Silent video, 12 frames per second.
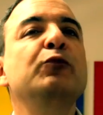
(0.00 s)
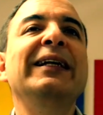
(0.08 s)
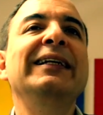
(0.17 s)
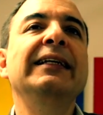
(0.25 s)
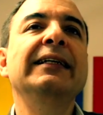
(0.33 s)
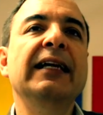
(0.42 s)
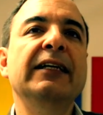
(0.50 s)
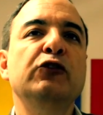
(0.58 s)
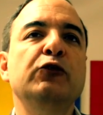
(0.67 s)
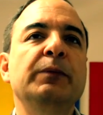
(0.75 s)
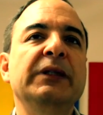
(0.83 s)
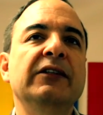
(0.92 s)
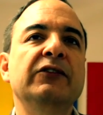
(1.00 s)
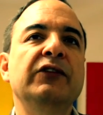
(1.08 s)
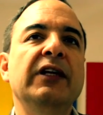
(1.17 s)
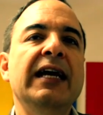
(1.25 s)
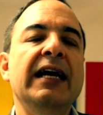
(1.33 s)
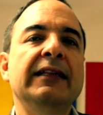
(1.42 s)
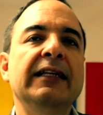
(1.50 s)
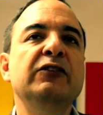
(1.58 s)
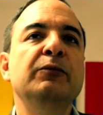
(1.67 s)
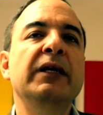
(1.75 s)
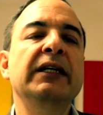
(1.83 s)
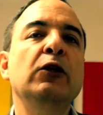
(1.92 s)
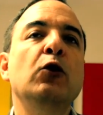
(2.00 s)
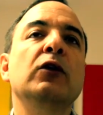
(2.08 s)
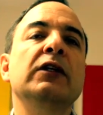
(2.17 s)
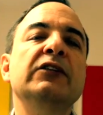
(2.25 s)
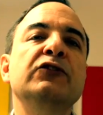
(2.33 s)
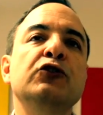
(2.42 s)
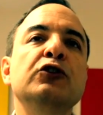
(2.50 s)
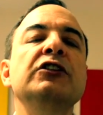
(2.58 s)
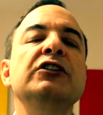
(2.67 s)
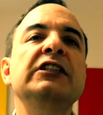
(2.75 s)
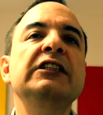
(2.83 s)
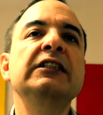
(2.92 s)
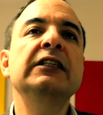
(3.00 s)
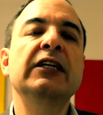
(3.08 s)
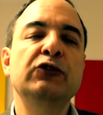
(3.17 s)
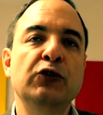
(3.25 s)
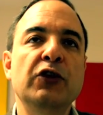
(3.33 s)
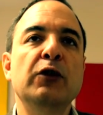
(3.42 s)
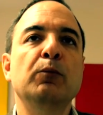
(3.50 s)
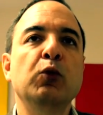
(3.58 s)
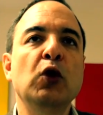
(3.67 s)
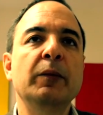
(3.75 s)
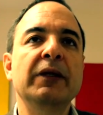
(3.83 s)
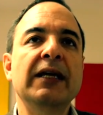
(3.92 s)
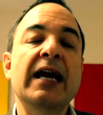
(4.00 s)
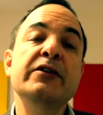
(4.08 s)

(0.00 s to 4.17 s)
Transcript: spending less because they had less money or less certainty as to their employment.